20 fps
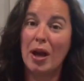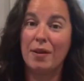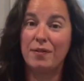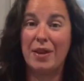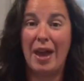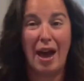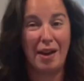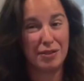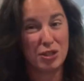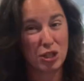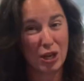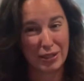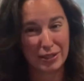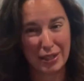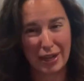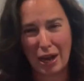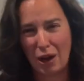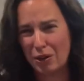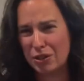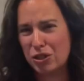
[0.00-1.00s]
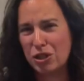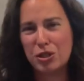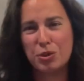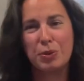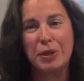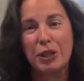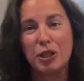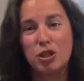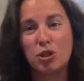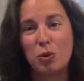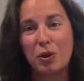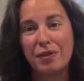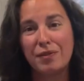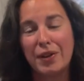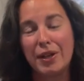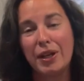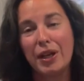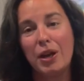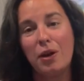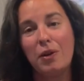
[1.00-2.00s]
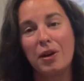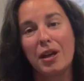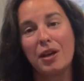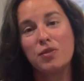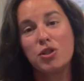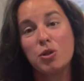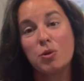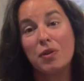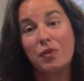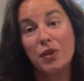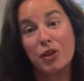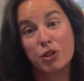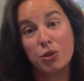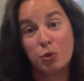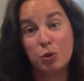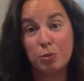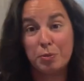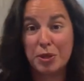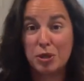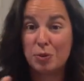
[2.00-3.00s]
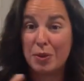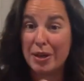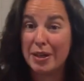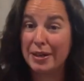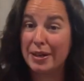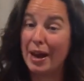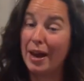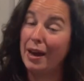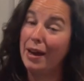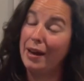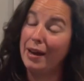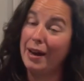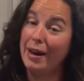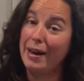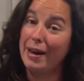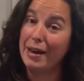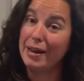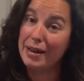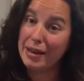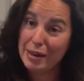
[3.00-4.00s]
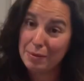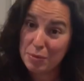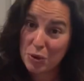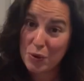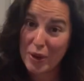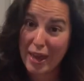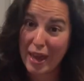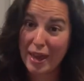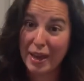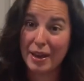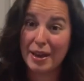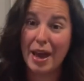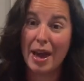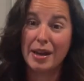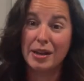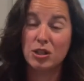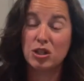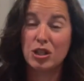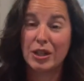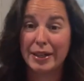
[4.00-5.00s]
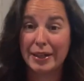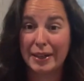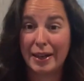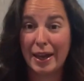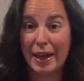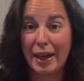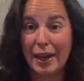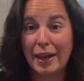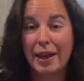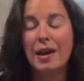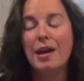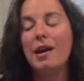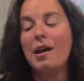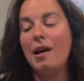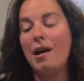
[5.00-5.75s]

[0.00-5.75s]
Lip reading: If you haven't checked it out, it's just a really short video. It gives you a visual between an emu egg and a chicken egg.